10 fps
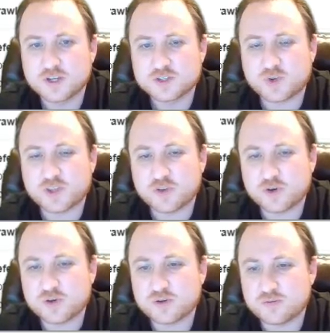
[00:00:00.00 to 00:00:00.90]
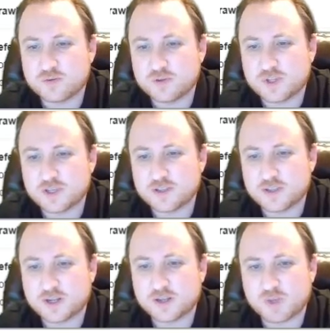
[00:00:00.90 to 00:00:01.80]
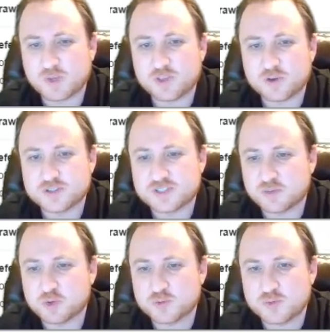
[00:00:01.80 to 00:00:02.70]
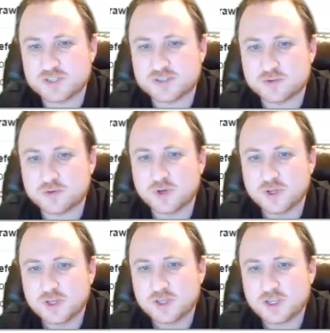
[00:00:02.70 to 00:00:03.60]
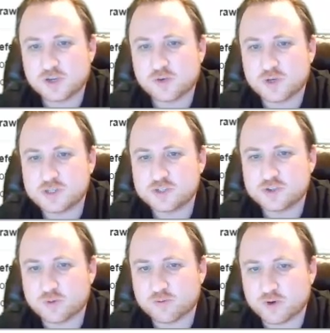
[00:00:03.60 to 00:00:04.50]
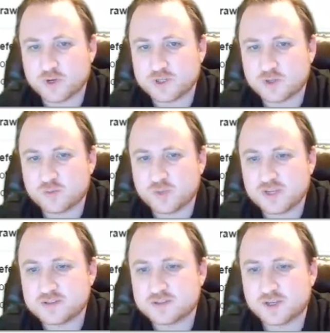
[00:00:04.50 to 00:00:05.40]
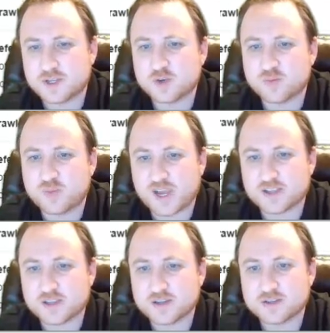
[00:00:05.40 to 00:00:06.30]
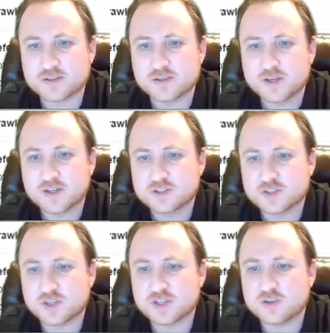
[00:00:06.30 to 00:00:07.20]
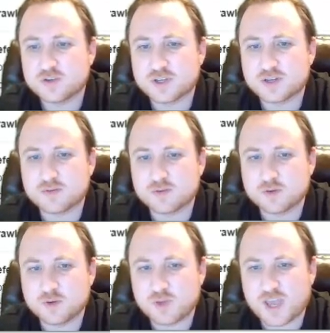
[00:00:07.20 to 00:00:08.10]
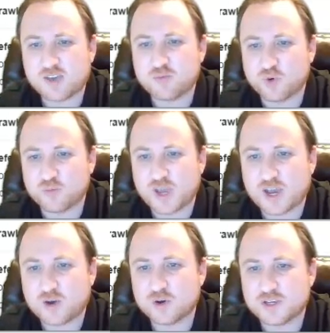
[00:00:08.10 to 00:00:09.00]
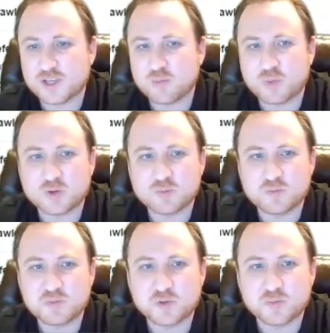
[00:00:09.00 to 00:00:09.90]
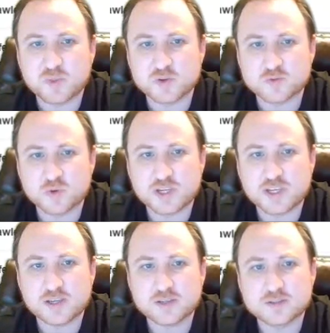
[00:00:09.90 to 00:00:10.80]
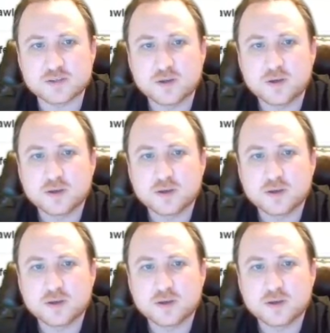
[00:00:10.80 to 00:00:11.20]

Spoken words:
So my third tip would be to increase your referring domains and your backlinks so that you can have more power and get bumped up those rankings.